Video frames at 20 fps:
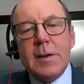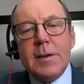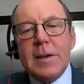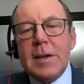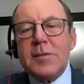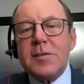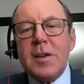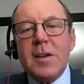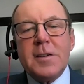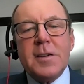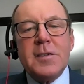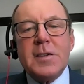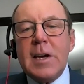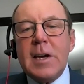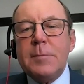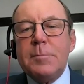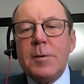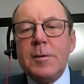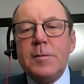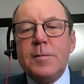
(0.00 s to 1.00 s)
That's not the
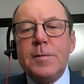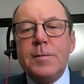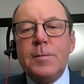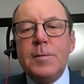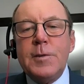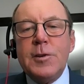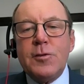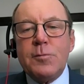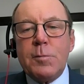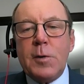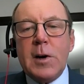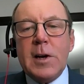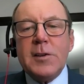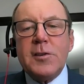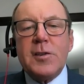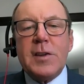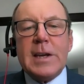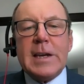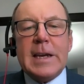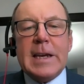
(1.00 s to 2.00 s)
type of
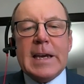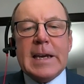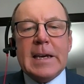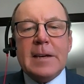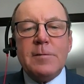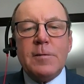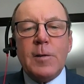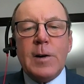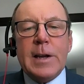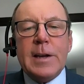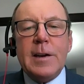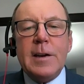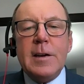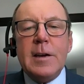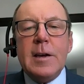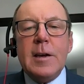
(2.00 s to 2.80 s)
response they gave when